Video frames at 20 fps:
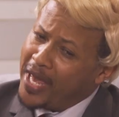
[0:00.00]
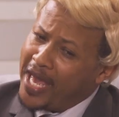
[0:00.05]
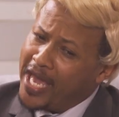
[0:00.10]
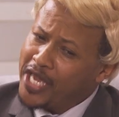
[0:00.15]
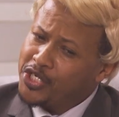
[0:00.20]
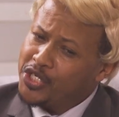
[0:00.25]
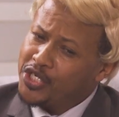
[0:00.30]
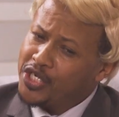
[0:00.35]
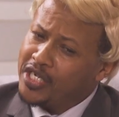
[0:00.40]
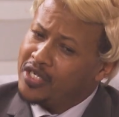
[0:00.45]

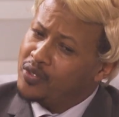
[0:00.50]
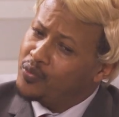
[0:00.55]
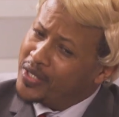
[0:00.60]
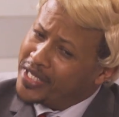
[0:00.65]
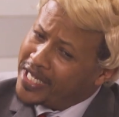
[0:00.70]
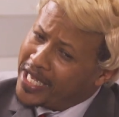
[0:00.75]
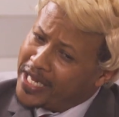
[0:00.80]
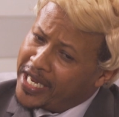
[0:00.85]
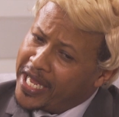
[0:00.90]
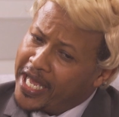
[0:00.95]
Passion
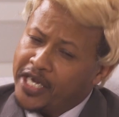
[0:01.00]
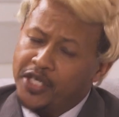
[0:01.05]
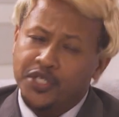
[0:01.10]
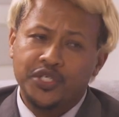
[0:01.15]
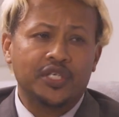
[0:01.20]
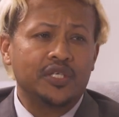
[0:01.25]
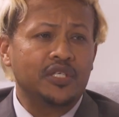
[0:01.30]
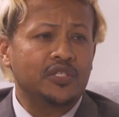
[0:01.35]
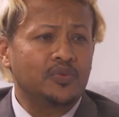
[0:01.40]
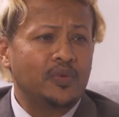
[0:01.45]
without
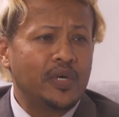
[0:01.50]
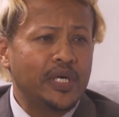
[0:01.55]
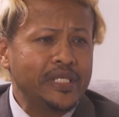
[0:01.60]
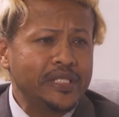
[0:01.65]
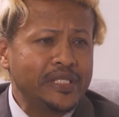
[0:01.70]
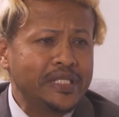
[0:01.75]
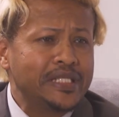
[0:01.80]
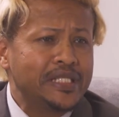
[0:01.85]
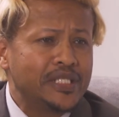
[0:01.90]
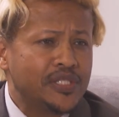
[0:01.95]
action is what?
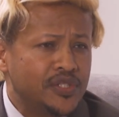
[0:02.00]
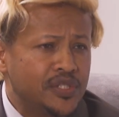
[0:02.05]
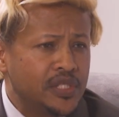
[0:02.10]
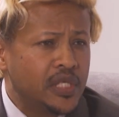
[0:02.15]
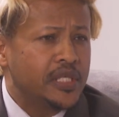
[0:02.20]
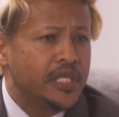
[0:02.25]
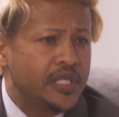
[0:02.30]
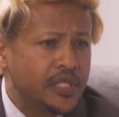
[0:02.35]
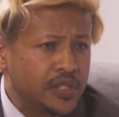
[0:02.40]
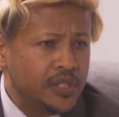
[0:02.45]

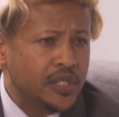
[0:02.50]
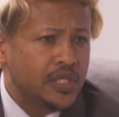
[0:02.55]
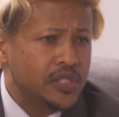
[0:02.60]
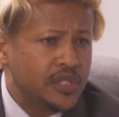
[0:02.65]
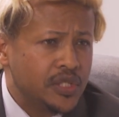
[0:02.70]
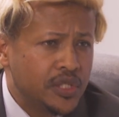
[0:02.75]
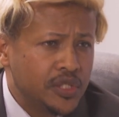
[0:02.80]
Zelensky's